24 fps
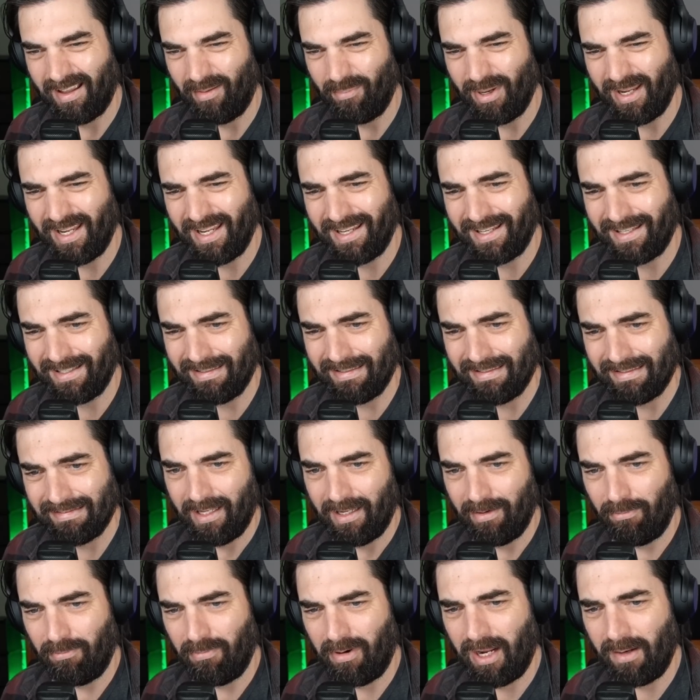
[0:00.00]
I mean,
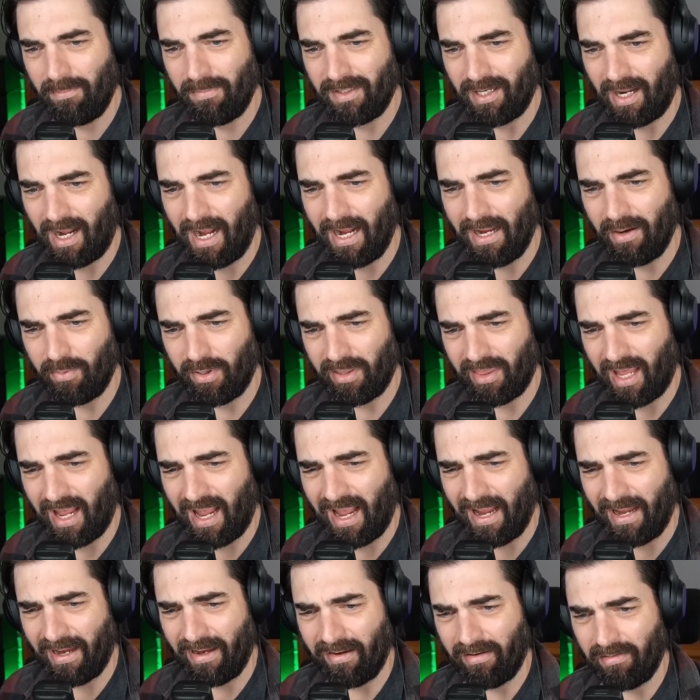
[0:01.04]
it rhymed tide with
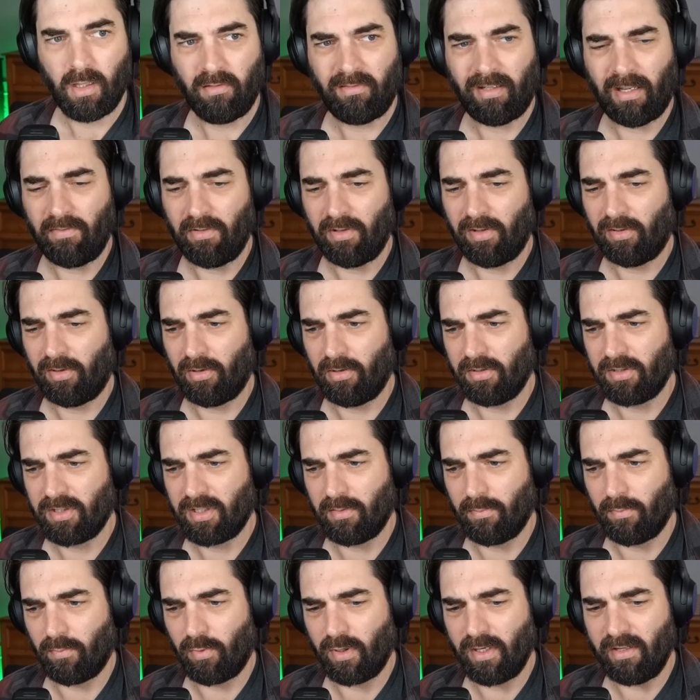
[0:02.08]
hide. Let's have it search
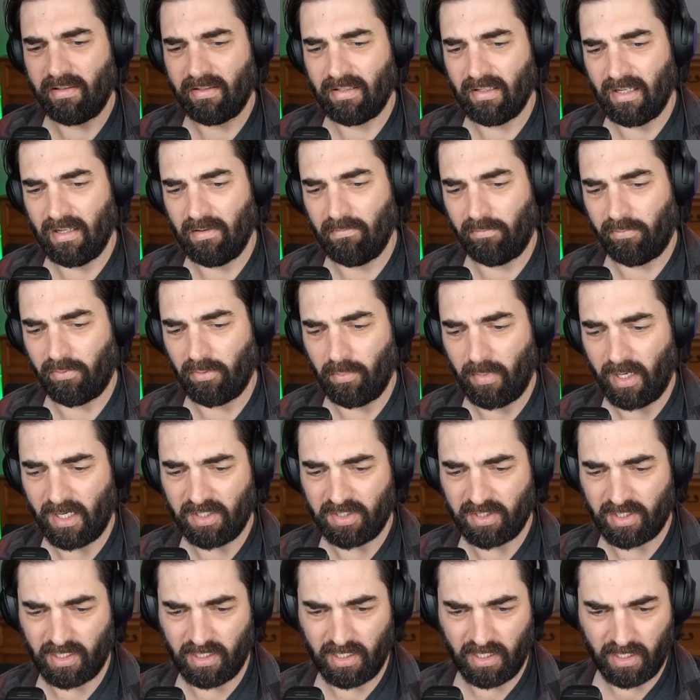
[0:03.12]
some recent information